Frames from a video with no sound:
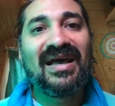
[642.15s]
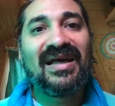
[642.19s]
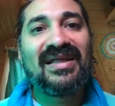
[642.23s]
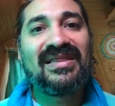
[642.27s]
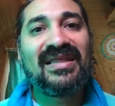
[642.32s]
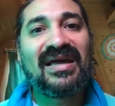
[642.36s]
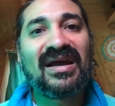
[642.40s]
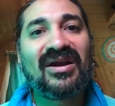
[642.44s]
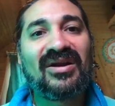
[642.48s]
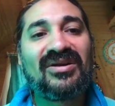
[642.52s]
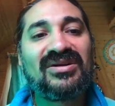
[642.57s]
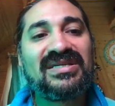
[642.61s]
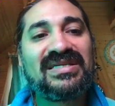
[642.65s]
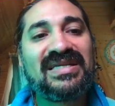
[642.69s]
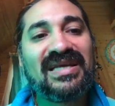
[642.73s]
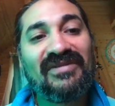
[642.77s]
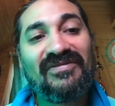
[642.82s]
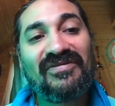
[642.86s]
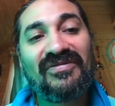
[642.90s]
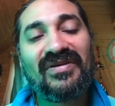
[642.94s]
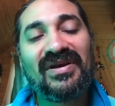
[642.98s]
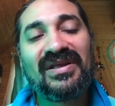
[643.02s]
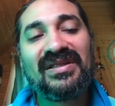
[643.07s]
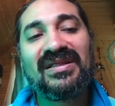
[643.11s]
that are
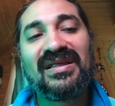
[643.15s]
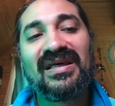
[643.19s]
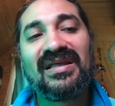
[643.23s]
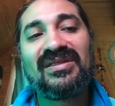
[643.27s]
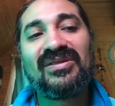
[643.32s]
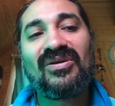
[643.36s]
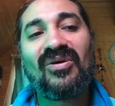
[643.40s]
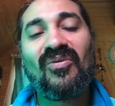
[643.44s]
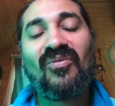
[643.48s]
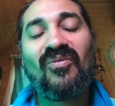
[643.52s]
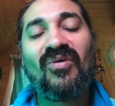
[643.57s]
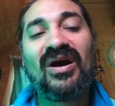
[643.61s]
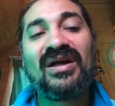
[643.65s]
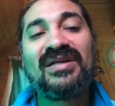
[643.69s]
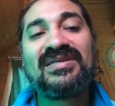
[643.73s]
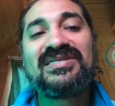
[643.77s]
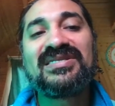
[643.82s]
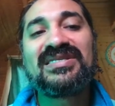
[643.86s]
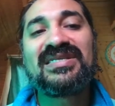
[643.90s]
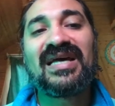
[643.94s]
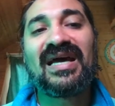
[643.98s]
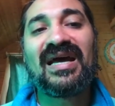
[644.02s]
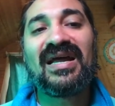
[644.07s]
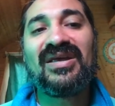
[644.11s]
different than the
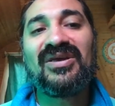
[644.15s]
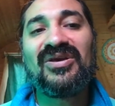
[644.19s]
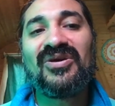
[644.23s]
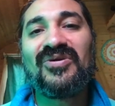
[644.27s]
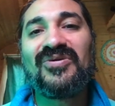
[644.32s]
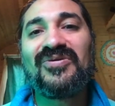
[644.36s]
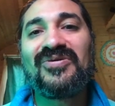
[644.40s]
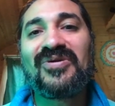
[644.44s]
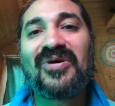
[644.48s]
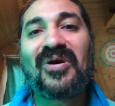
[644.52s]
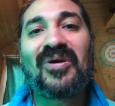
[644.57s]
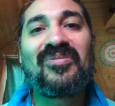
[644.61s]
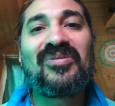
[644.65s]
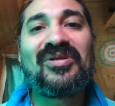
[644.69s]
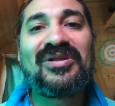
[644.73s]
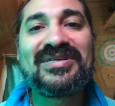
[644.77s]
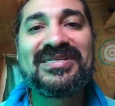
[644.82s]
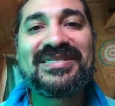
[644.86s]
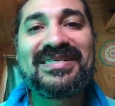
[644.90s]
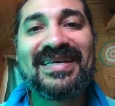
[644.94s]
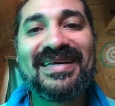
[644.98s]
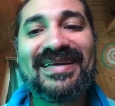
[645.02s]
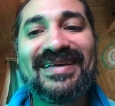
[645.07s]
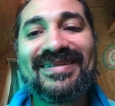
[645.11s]
ones that you normally
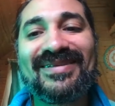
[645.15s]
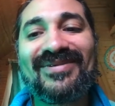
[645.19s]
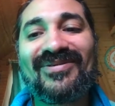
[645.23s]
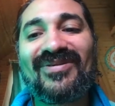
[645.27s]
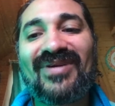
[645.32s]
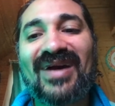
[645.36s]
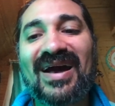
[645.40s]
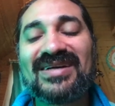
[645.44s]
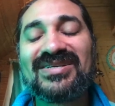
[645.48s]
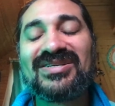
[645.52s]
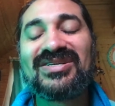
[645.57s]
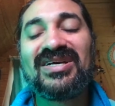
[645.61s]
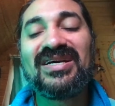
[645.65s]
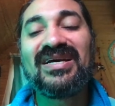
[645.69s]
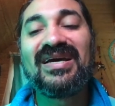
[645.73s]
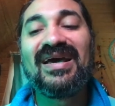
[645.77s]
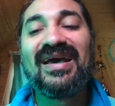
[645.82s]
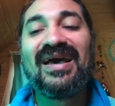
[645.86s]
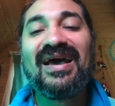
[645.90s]
see in the Rashi.